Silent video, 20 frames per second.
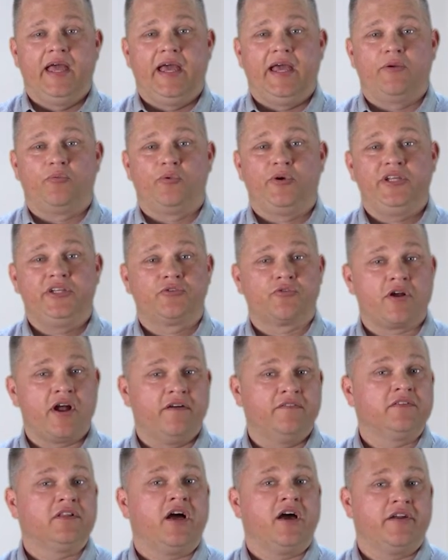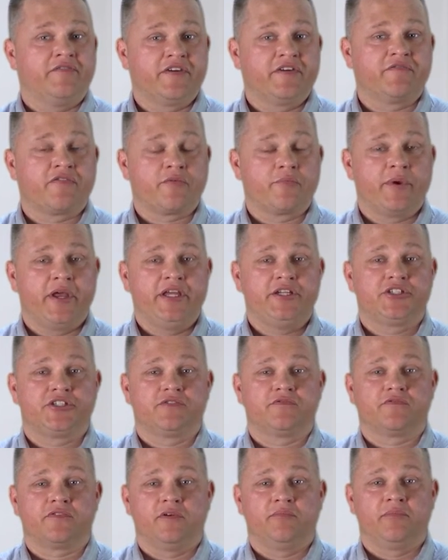And we derive a lot of
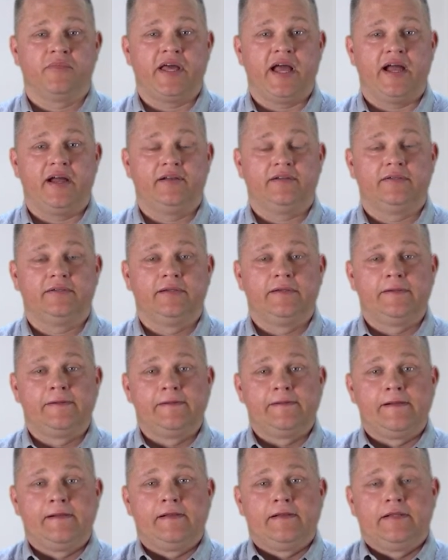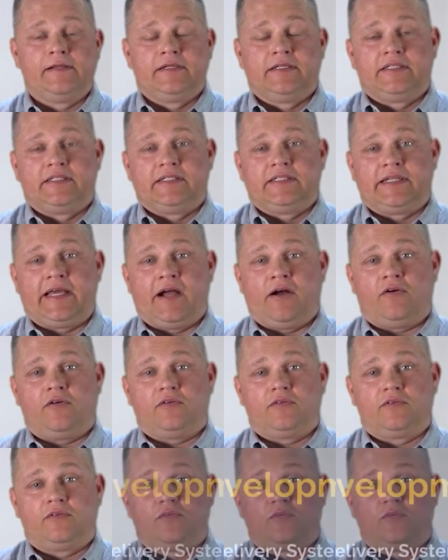information from that. Now,